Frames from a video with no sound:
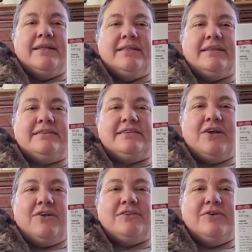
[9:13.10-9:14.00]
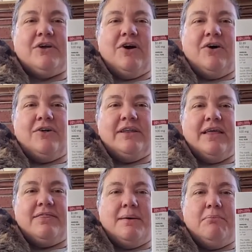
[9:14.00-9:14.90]
This is also called
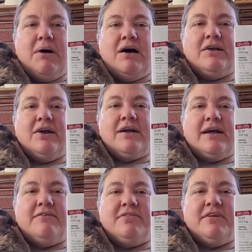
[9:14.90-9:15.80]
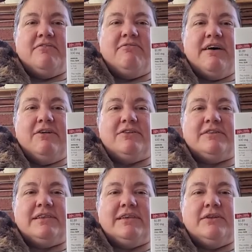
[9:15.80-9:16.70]
the Monarch of the Veldt